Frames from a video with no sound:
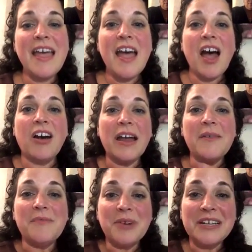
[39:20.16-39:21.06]
all
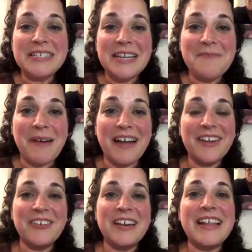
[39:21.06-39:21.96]
right, we're going to say goodbye.
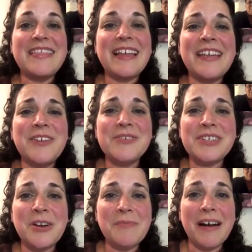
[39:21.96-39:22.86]
Karina, thank you
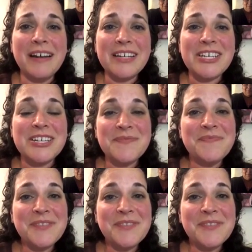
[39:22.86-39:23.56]
so much.